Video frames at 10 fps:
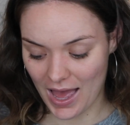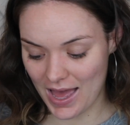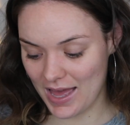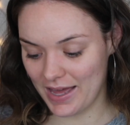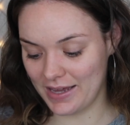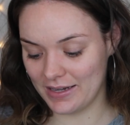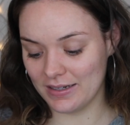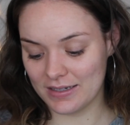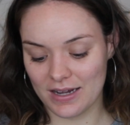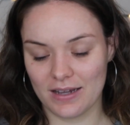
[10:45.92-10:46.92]

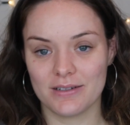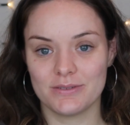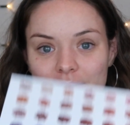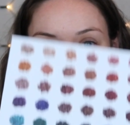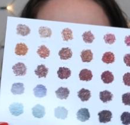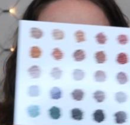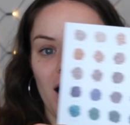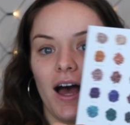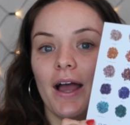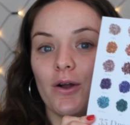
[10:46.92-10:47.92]
and
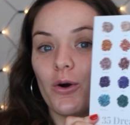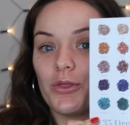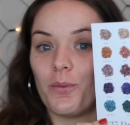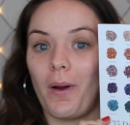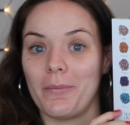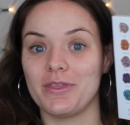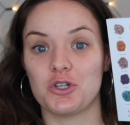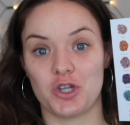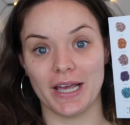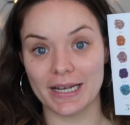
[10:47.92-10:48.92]
I got the one with the
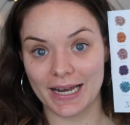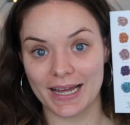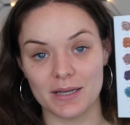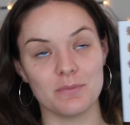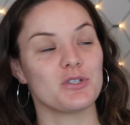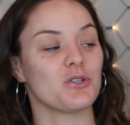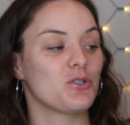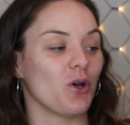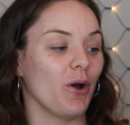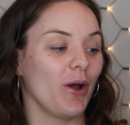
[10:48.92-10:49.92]
shade names.
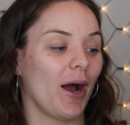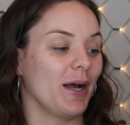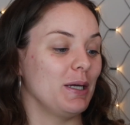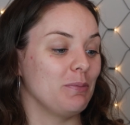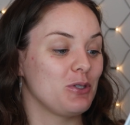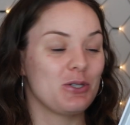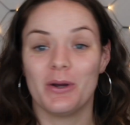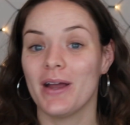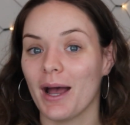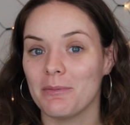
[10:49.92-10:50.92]
So I am so
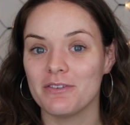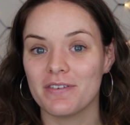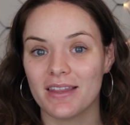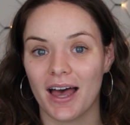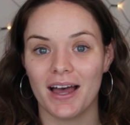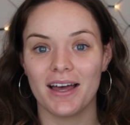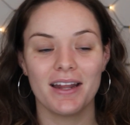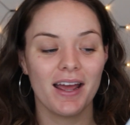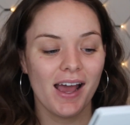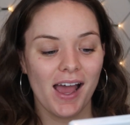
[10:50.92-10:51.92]
happy for
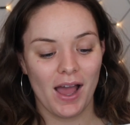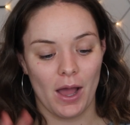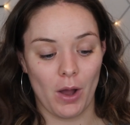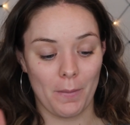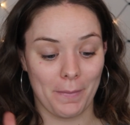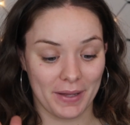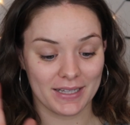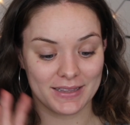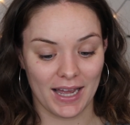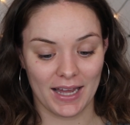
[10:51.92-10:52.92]
that,
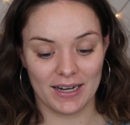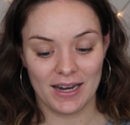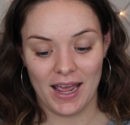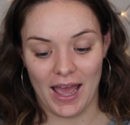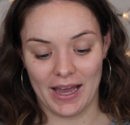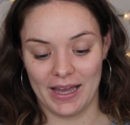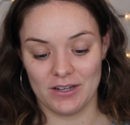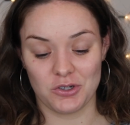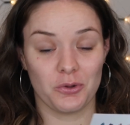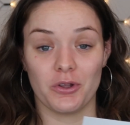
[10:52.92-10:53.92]
about that.
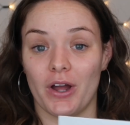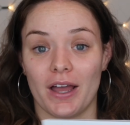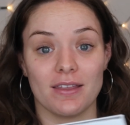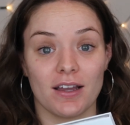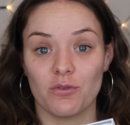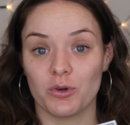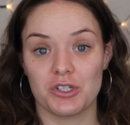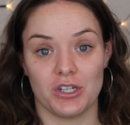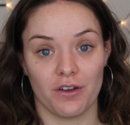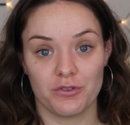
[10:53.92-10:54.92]
And although I think I've
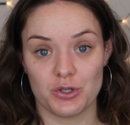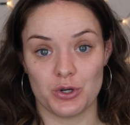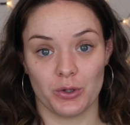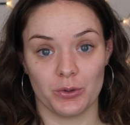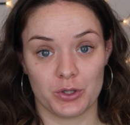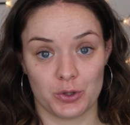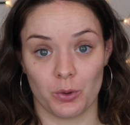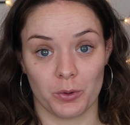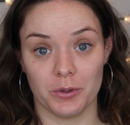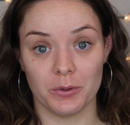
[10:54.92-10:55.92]
watched enough
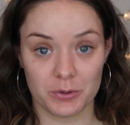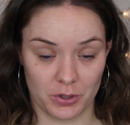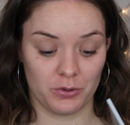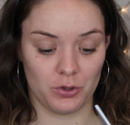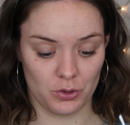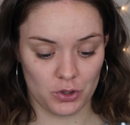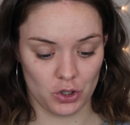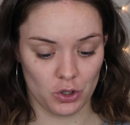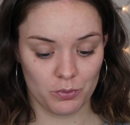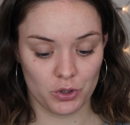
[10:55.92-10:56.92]
tutorials on
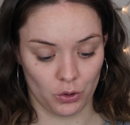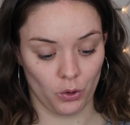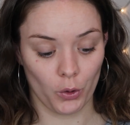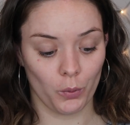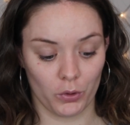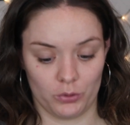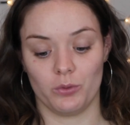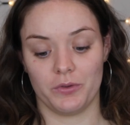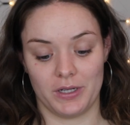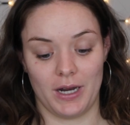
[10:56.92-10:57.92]
YouTube to know what
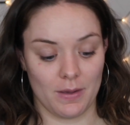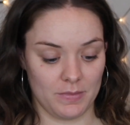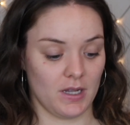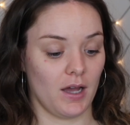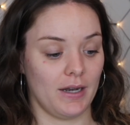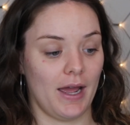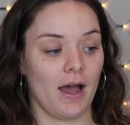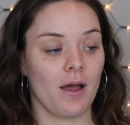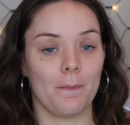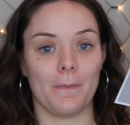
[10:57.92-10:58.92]
all the names are
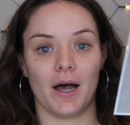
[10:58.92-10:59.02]
now,